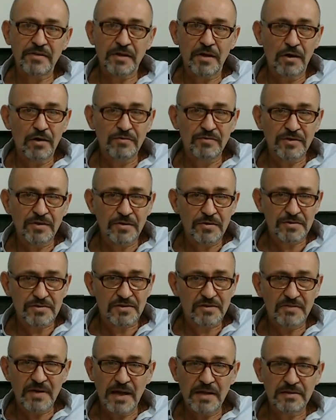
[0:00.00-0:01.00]
overuse
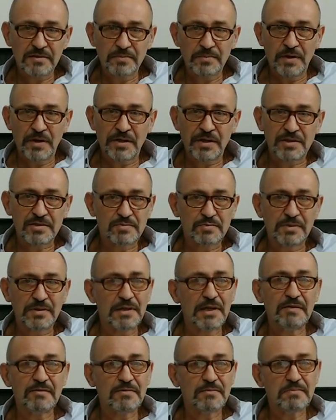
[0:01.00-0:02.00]
of antibiotics wouldn't
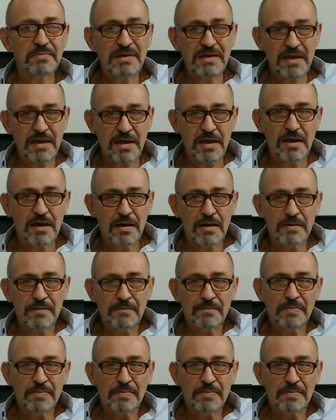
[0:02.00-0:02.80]
even be here.